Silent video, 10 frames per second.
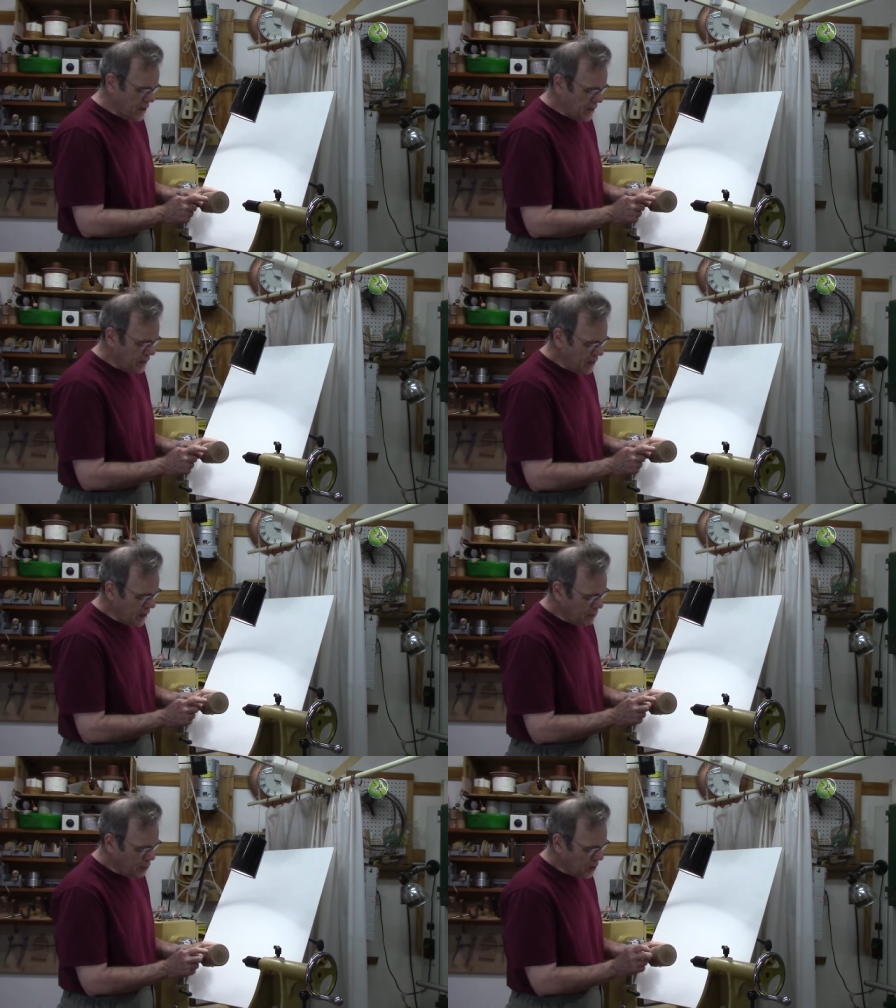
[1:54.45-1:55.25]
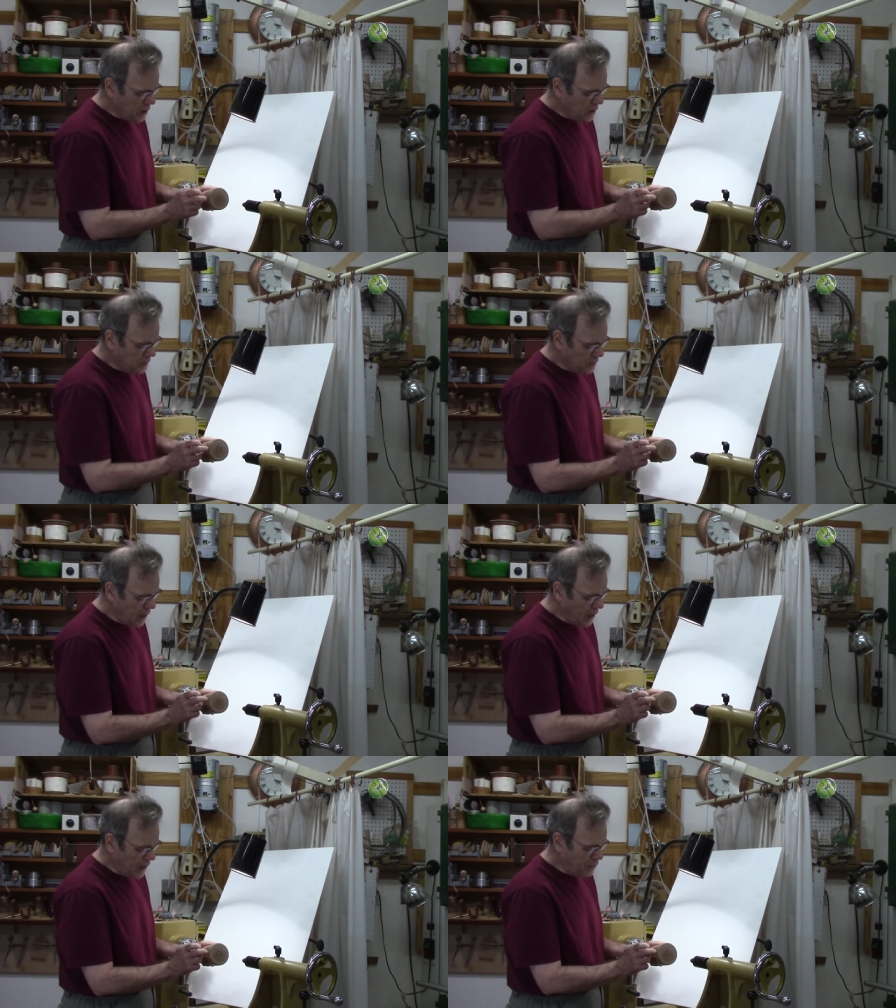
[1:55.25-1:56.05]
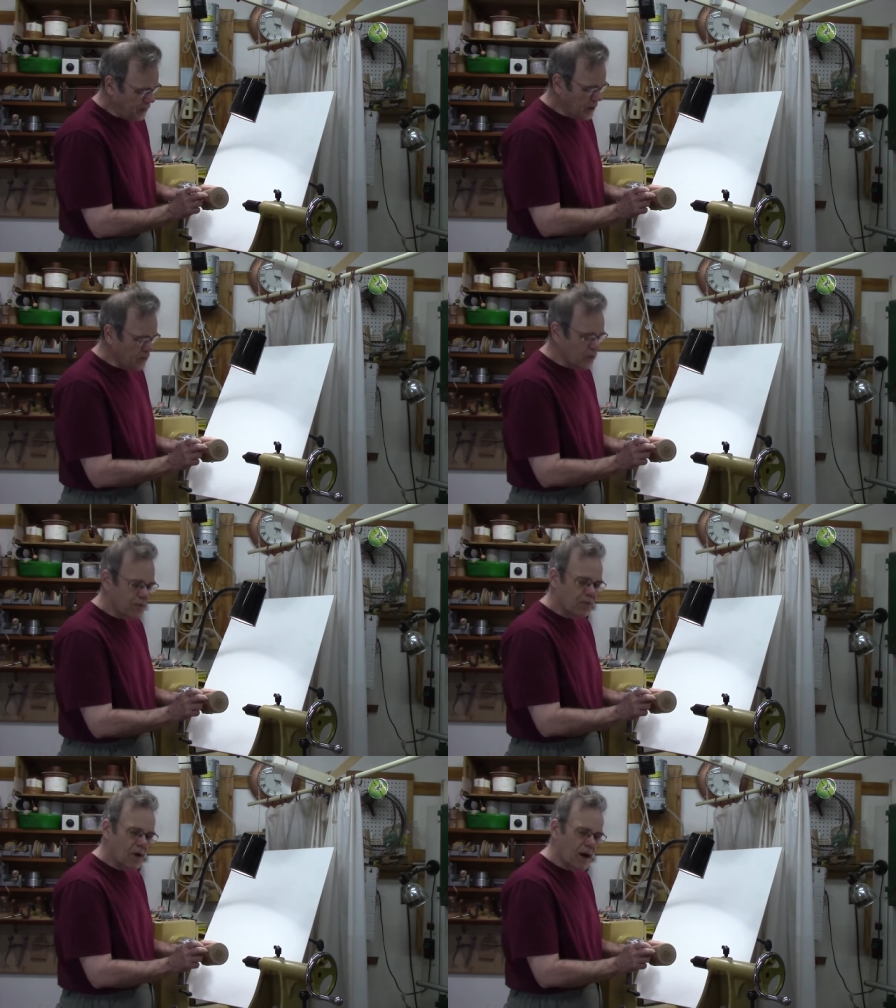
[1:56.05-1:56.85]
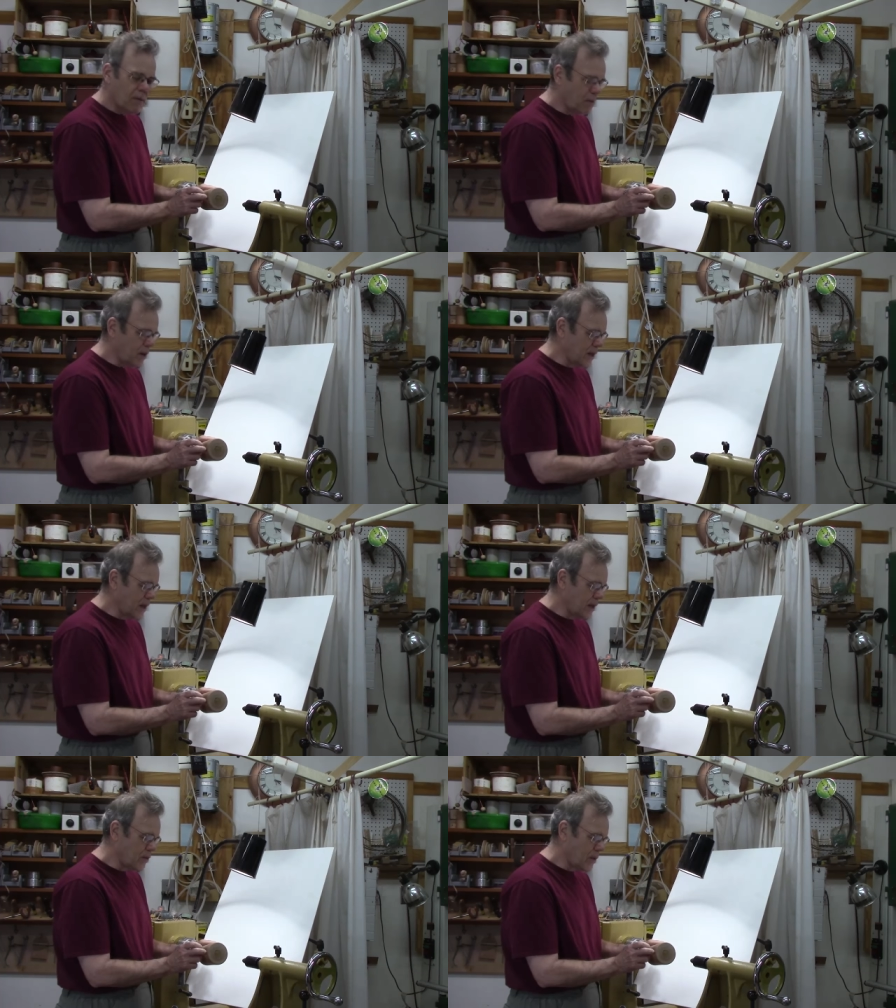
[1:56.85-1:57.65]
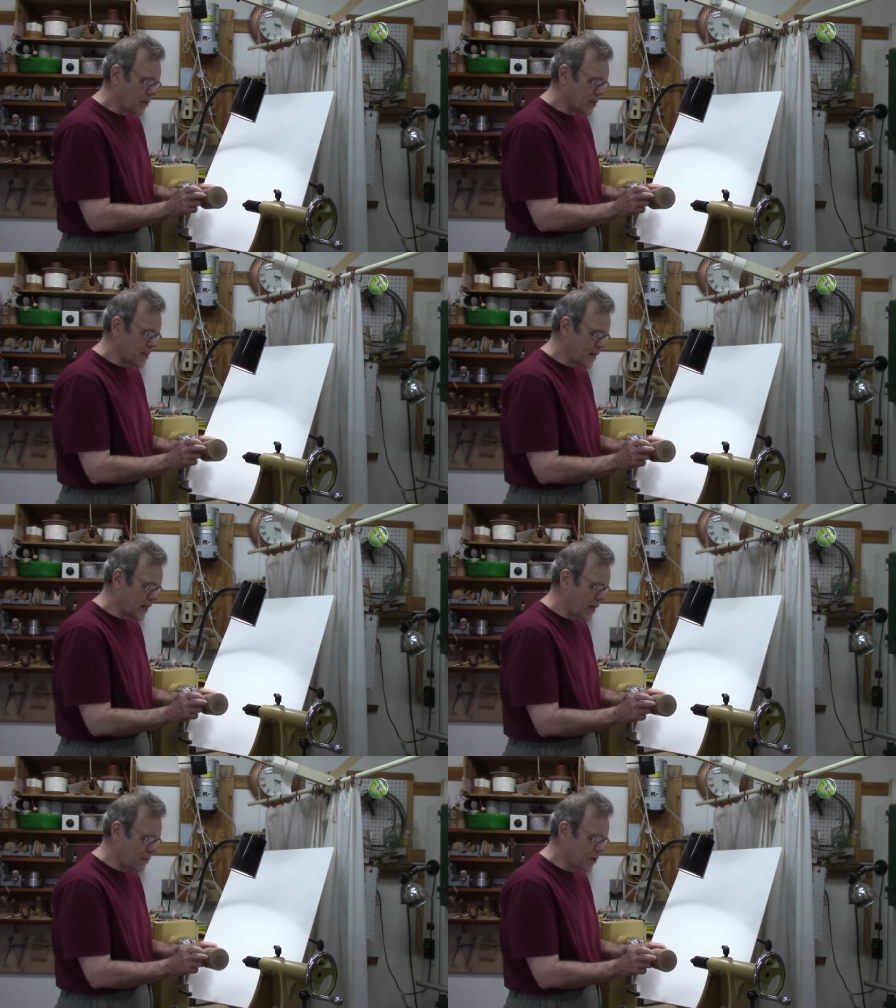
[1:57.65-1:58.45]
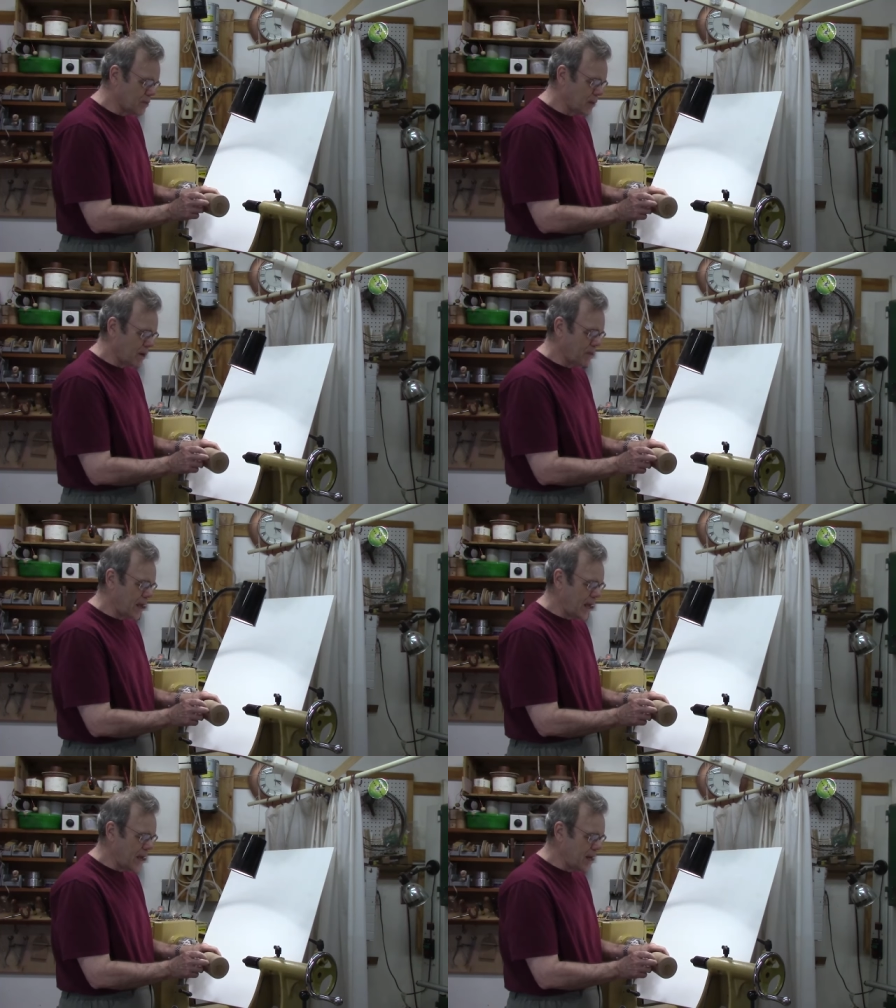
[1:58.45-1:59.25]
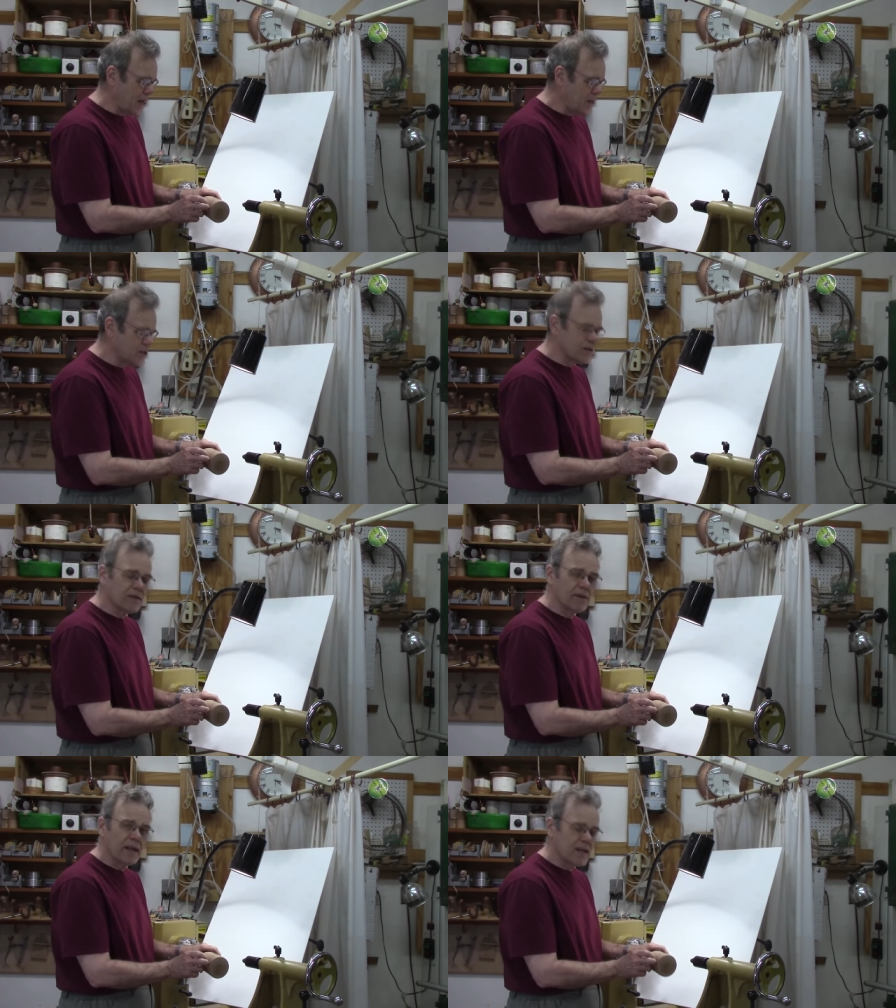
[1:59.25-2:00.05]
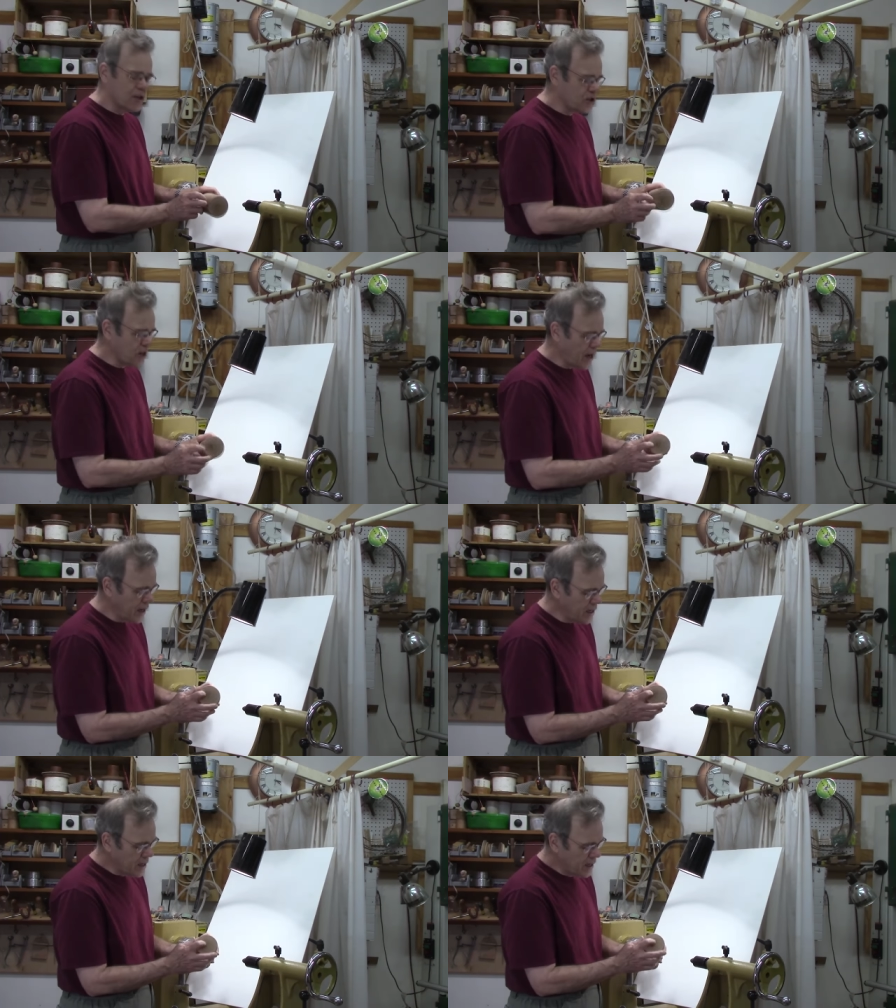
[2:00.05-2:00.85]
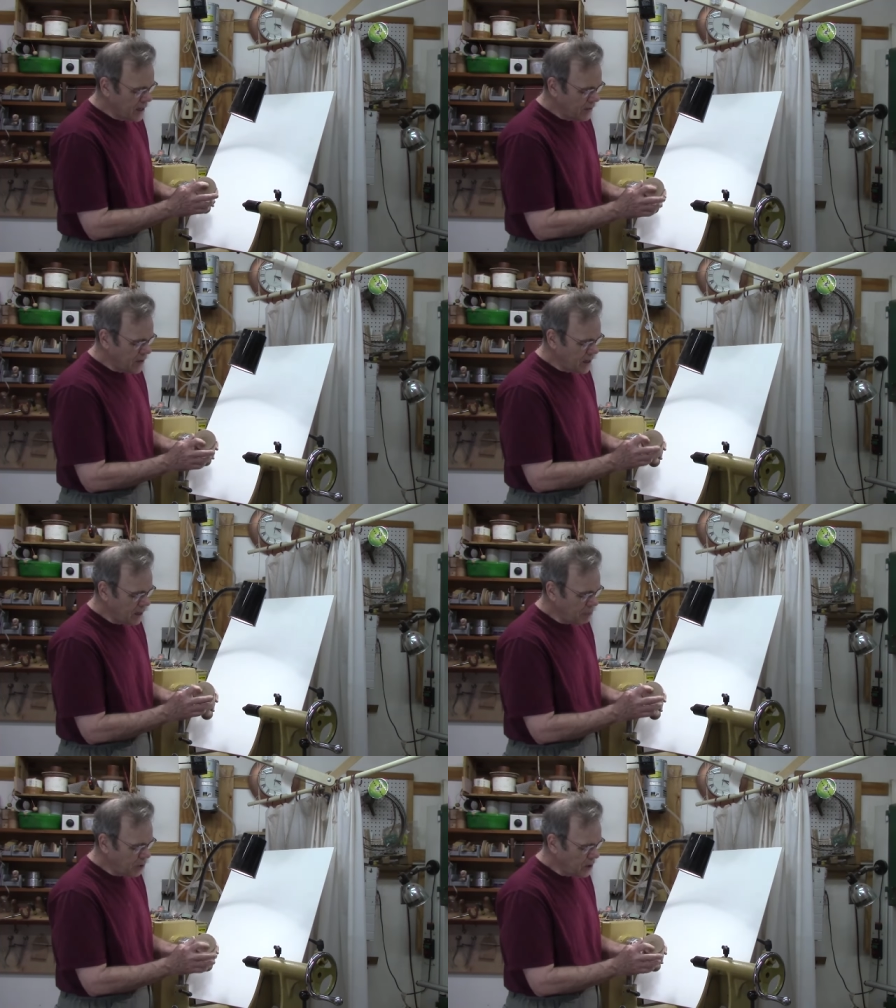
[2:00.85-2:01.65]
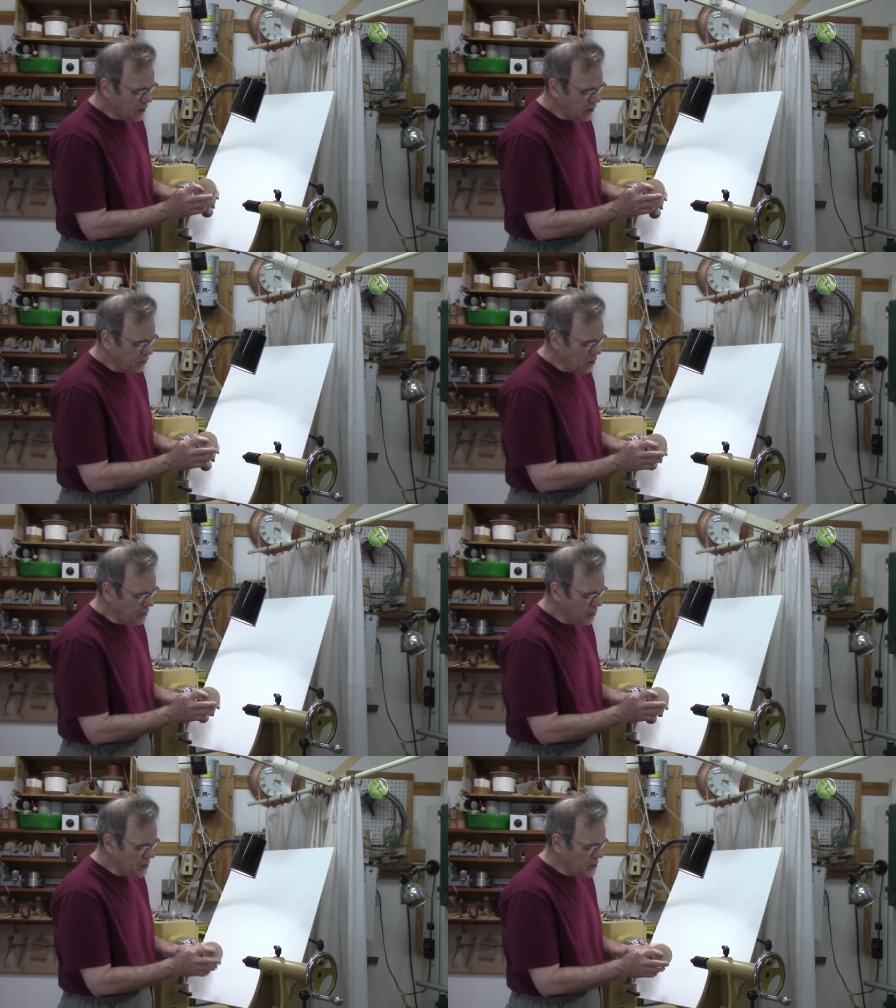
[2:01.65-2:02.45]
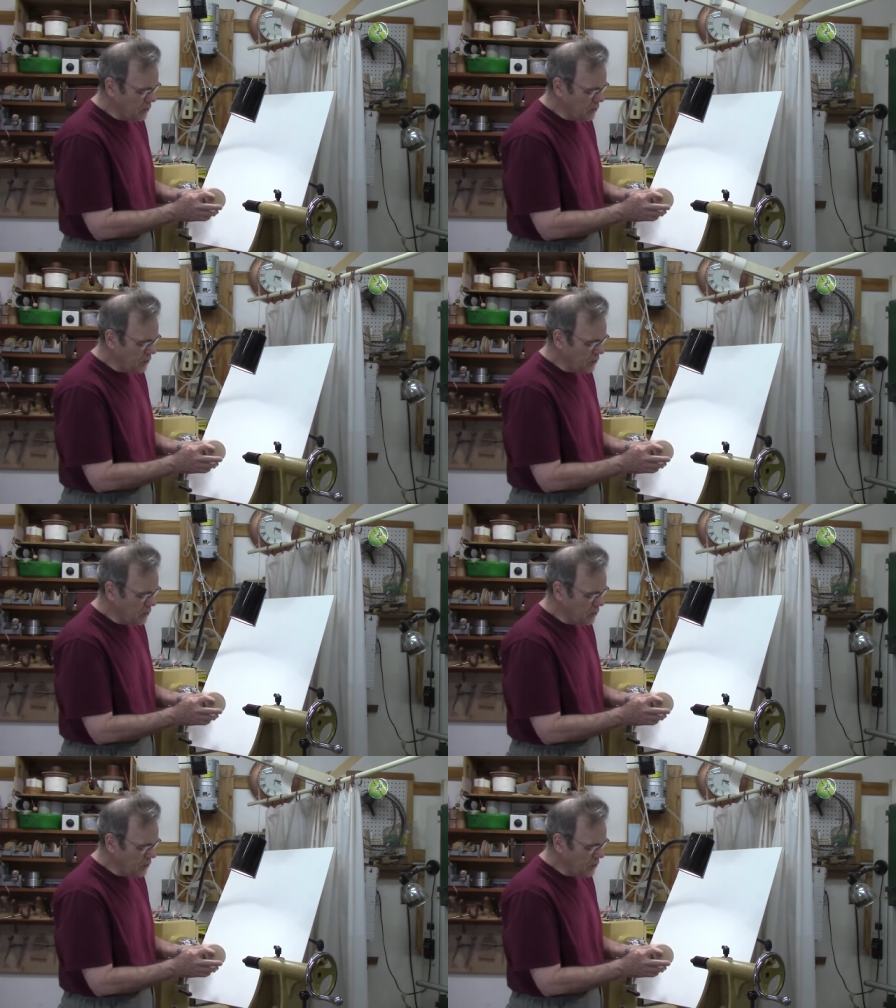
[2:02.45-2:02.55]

and then I put a I filled it with probably, I don't remember exactly how much, but about eight inches of lead shot, and then I plugged it with a piece of